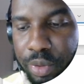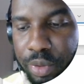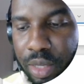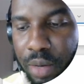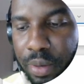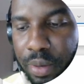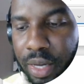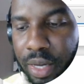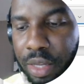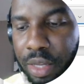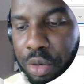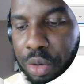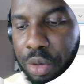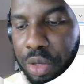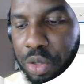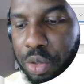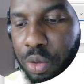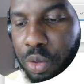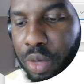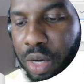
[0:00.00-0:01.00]
Now again, you need
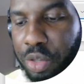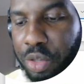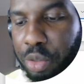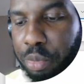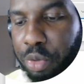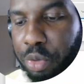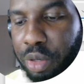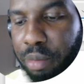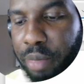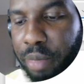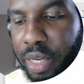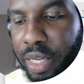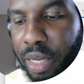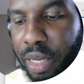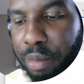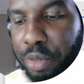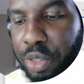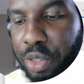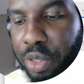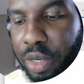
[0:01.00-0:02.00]
to know how to put the
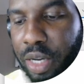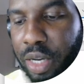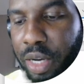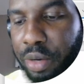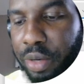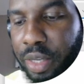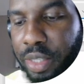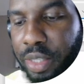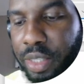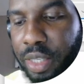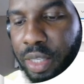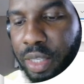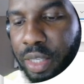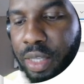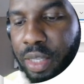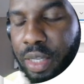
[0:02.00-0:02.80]
milliamps in your calculator.